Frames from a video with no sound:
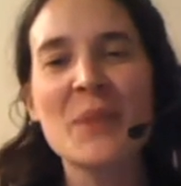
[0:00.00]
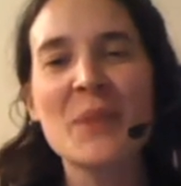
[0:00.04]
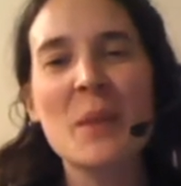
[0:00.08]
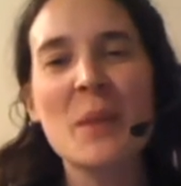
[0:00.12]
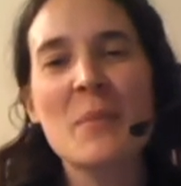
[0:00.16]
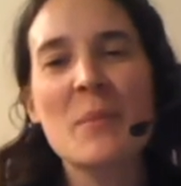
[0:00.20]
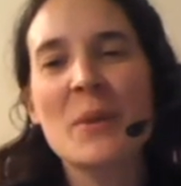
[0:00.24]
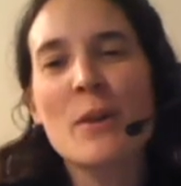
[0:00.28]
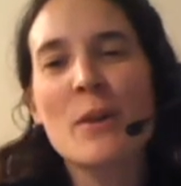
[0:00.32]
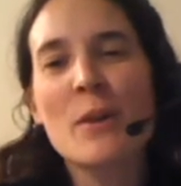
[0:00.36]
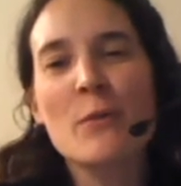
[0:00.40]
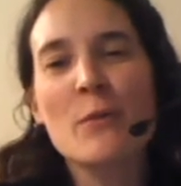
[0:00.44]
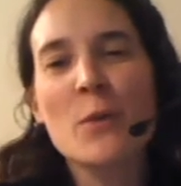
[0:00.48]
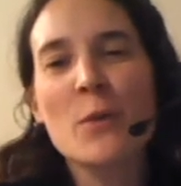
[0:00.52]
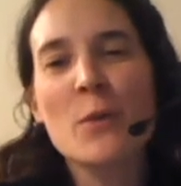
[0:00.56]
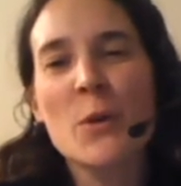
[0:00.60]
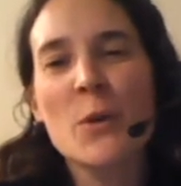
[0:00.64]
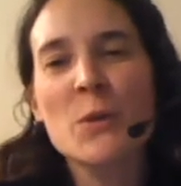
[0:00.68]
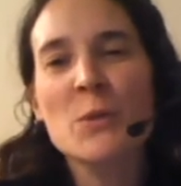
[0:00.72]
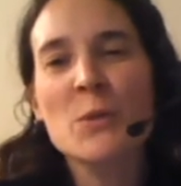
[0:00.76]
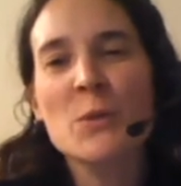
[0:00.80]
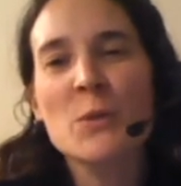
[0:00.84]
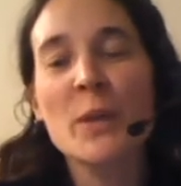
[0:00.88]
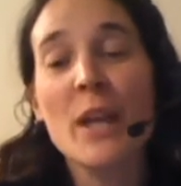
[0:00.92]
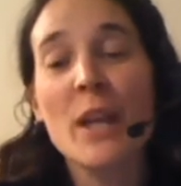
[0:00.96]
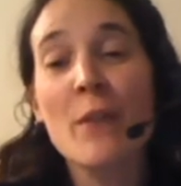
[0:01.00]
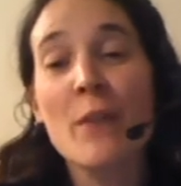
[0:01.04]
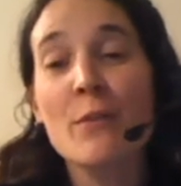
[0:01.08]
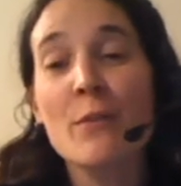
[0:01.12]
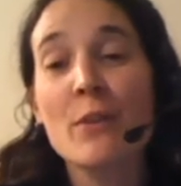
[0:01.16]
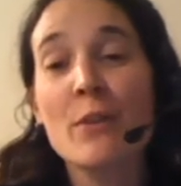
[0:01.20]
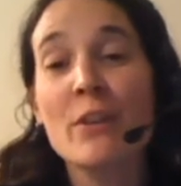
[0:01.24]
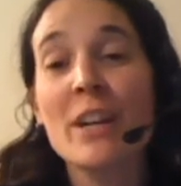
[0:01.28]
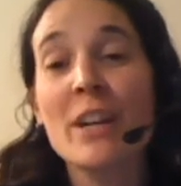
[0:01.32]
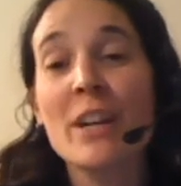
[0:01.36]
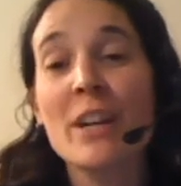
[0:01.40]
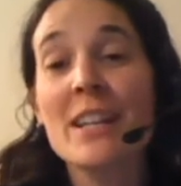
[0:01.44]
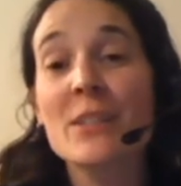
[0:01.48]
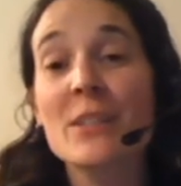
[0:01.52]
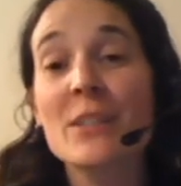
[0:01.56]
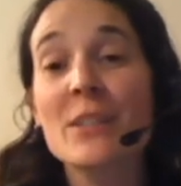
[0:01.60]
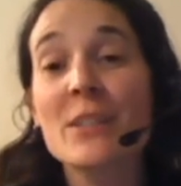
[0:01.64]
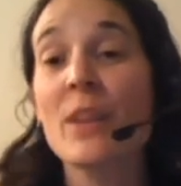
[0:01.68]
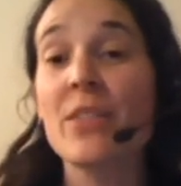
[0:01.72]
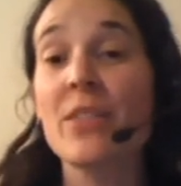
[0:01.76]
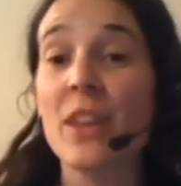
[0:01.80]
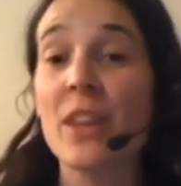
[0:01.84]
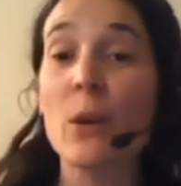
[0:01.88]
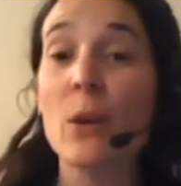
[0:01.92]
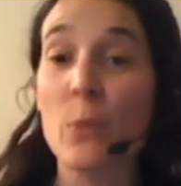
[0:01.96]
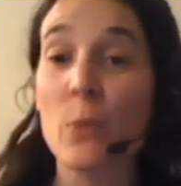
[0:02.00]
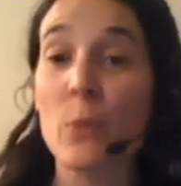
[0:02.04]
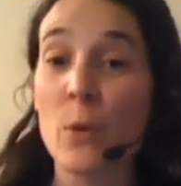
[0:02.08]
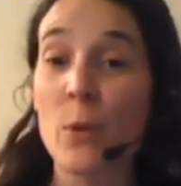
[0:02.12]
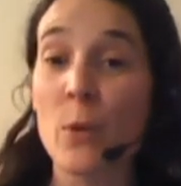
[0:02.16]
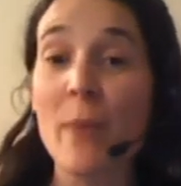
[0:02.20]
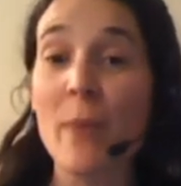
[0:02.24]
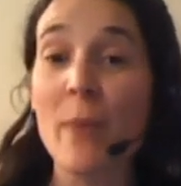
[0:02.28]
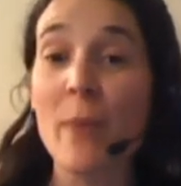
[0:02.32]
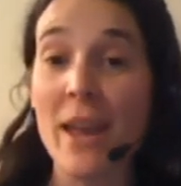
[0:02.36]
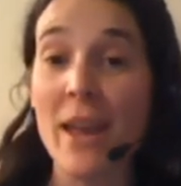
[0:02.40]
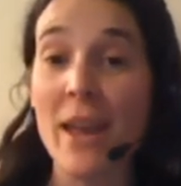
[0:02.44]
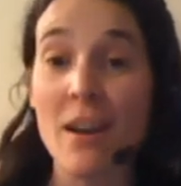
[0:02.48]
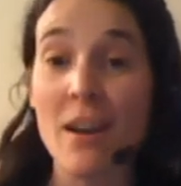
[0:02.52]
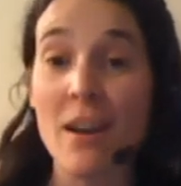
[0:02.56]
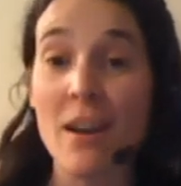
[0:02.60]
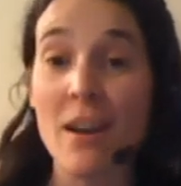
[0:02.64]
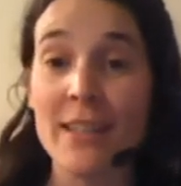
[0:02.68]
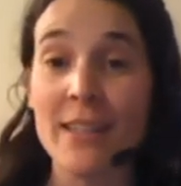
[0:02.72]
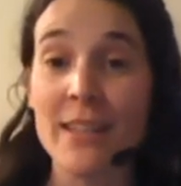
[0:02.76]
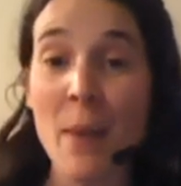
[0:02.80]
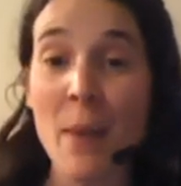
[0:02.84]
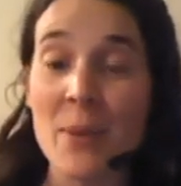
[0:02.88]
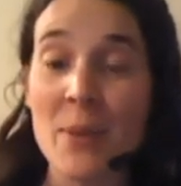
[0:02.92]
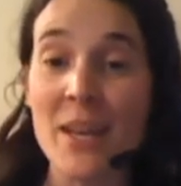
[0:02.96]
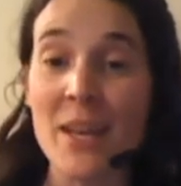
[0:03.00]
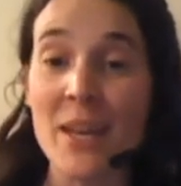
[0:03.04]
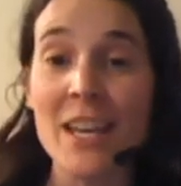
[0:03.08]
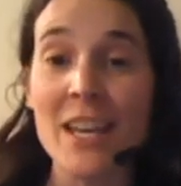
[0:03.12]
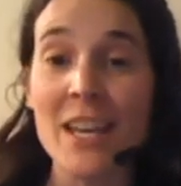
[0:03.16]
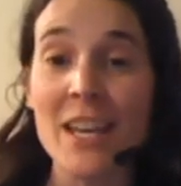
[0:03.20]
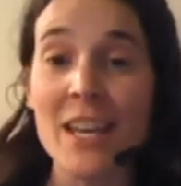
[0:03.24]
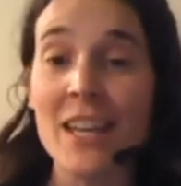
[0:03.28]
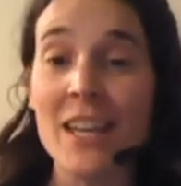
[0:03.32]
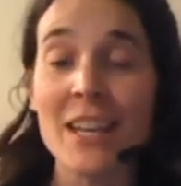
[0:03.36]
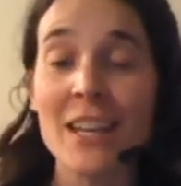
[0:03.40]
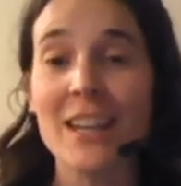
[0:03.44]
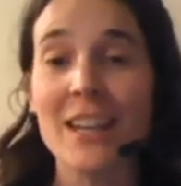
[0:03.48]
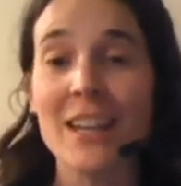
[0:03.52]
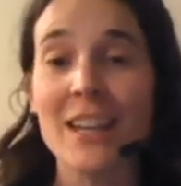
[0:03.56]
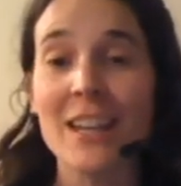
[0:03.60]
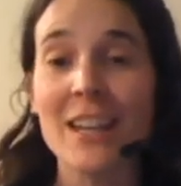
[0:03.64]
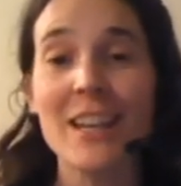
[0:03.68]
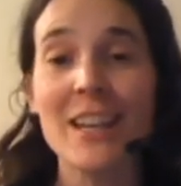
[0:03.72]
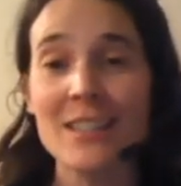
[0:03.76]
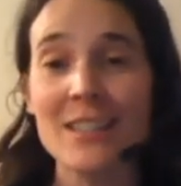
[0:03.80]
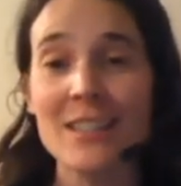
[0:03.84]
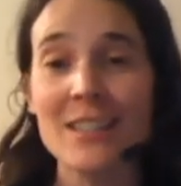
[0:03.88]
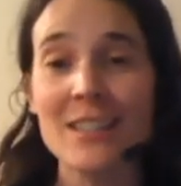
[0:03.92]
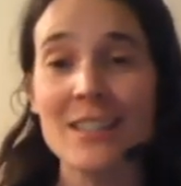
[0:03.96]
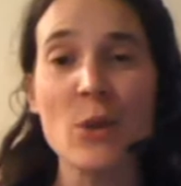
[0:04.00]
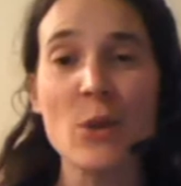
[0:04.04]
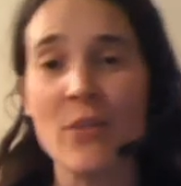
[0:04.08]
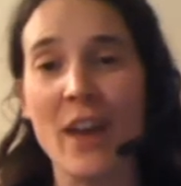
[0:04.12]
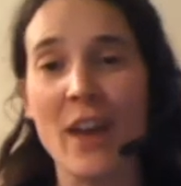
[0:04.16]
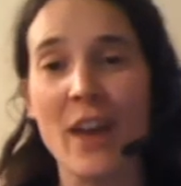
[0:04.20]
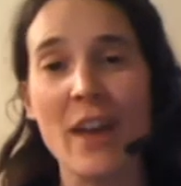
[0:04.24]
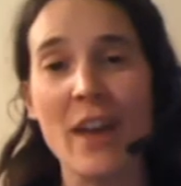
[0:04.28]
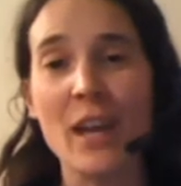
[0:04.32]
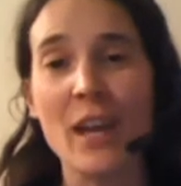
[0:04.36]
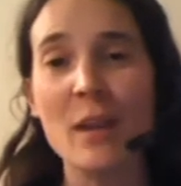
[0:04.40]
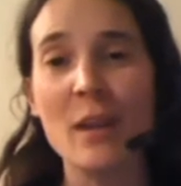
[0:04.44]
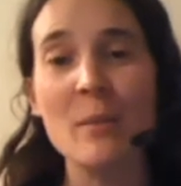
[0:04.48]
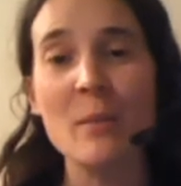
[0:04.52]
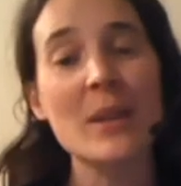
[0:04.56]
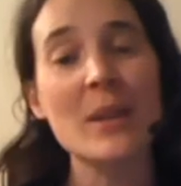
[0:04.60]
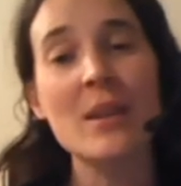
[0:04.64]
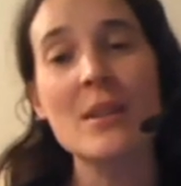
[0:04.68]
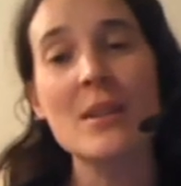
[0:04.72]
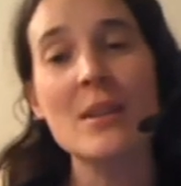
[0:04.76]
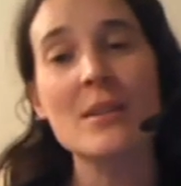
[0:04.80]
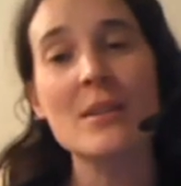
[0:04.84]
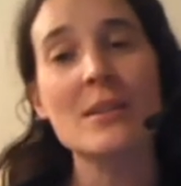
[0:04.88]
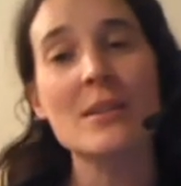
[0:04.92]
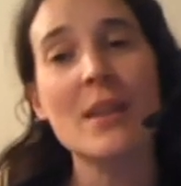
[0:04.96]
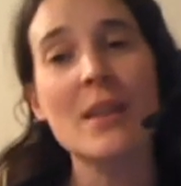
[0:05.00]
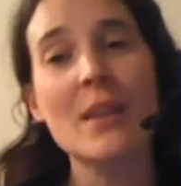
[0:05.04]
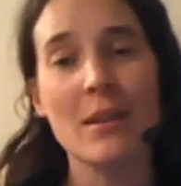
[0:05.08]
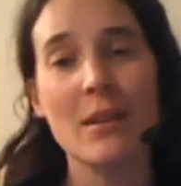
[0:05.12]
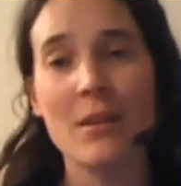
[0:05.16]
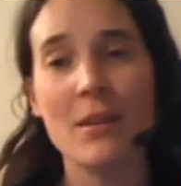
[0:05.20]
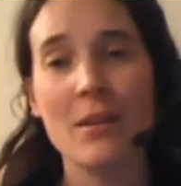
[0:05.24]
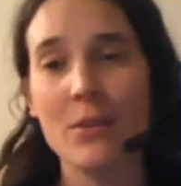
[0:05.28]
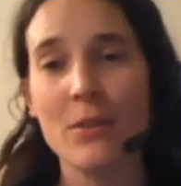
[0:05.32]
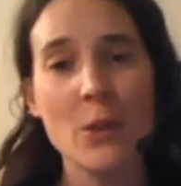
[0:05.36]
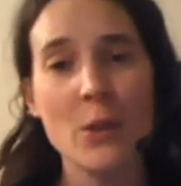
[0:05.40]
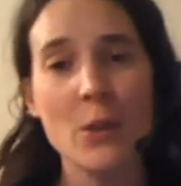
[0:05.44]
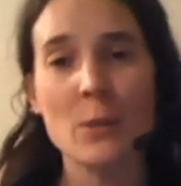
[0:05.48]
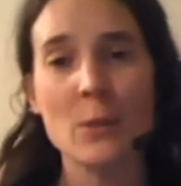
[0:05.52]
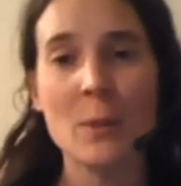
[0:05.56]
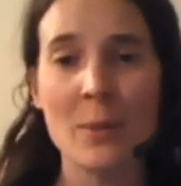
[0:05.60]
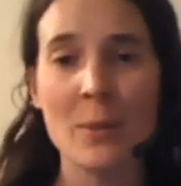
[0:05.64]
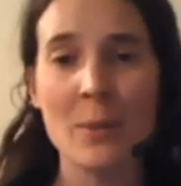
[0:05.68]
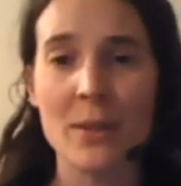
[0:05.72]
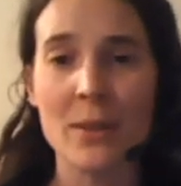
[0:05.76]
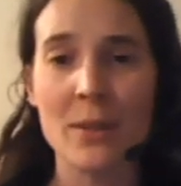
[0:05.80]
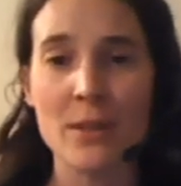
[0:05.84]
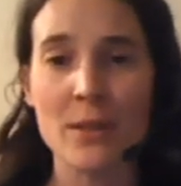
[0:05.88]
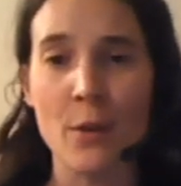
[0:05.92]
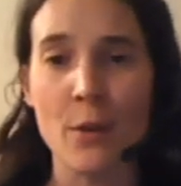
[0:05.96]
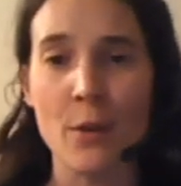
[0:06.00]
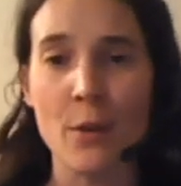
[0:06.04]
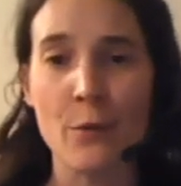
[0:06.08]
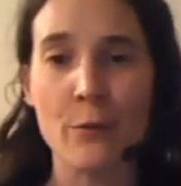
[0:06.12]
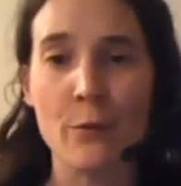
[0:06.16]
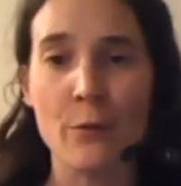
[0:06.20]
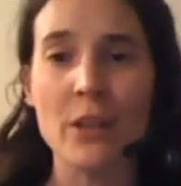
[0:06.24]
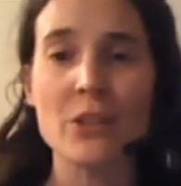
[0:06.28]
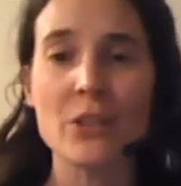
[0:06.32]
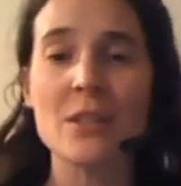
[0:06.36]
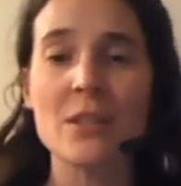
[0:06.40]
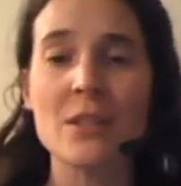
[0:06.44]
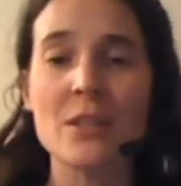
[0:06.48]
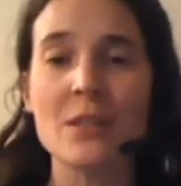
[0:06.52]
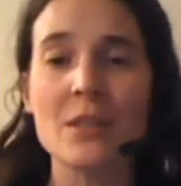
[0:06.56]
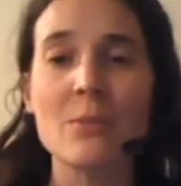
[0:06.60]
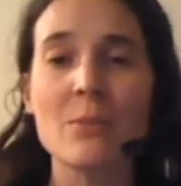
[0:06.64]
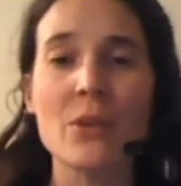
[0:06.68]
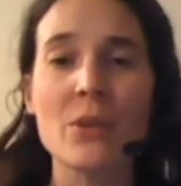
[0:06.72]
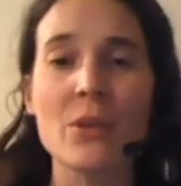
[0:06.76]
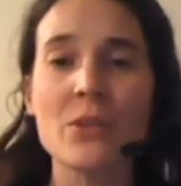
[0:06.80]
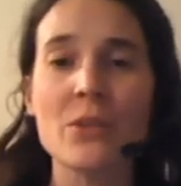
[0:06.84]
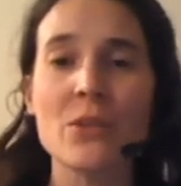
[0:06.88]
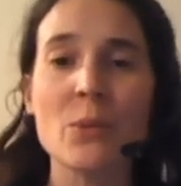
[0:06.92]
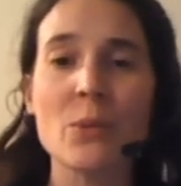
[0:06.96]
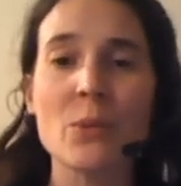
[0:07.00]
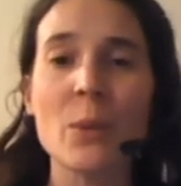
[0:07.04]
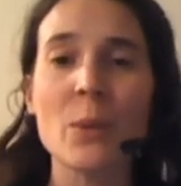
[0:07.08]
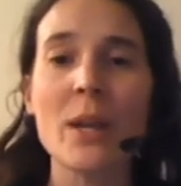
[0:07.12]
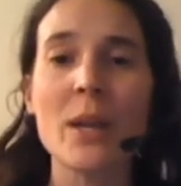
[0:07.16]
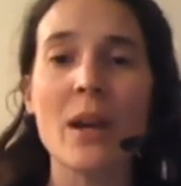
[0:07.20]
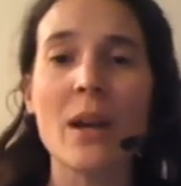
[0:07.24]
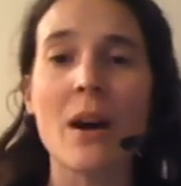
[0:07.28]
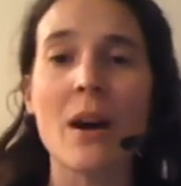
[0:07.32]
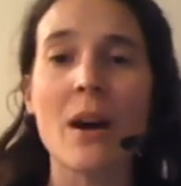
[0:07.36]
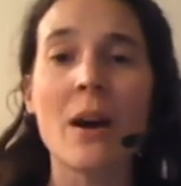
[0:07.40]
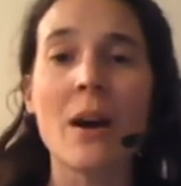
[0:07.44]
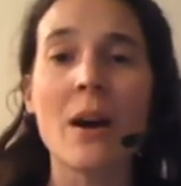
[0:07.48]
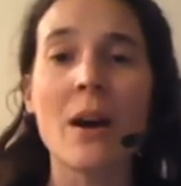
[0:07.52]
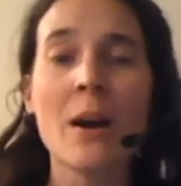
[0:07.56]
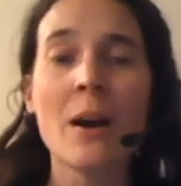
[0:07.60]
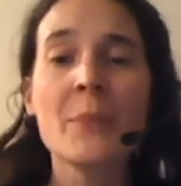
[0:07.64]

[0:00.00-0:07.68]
But of course, whatever it is we think will make us happy, it's not that thing because those people are suffering just as much as we are.